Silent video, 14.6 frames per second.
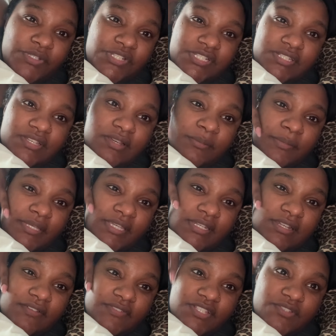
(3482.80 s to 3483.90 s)
just come and end
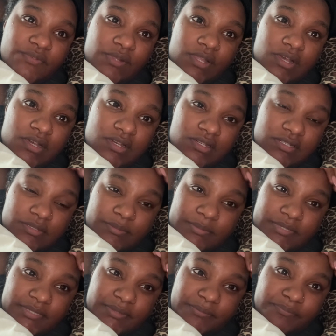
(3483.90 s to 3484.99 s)
off this vlog.
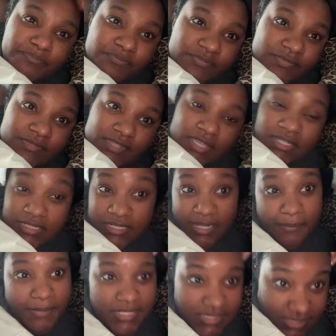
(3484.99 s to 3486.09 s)
But now
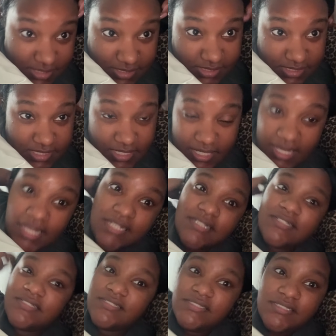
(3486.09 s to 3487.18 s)
my sis said I
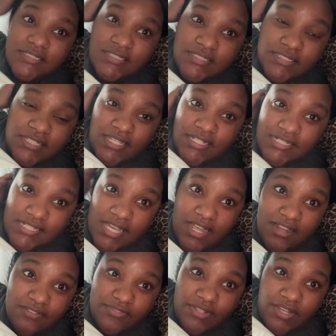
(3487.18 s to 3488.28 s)
look good the
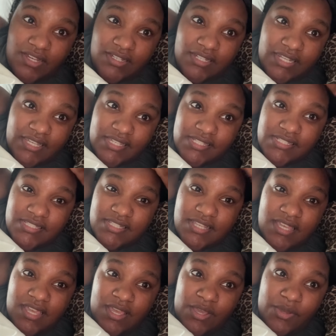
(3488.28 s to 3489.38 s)
entire vlog last
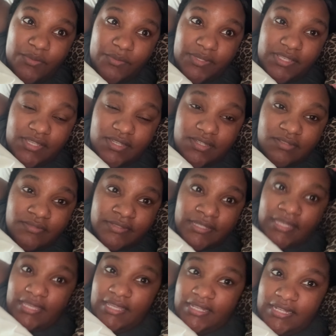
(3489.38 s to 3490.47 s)
week.
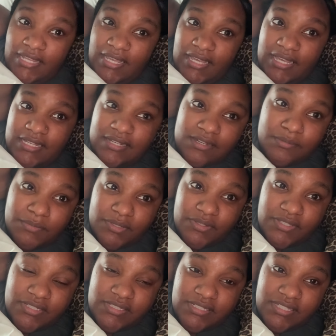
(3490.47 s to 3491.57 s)
And now I come on
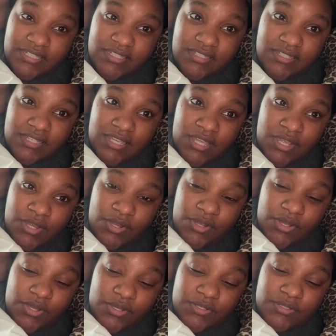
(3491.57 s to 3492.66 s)
here looking
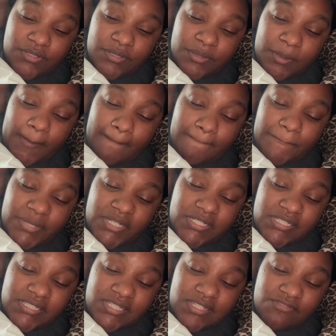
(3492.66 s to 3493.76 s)

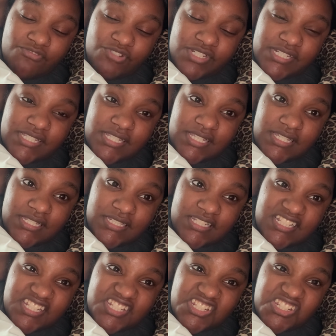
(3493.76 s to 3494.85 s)
busted, rusty, and
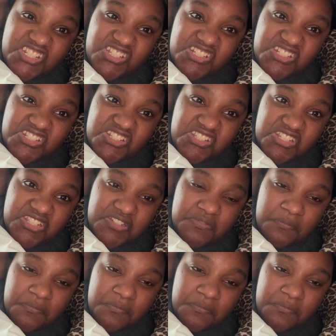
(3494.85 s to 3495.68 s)
disgusting.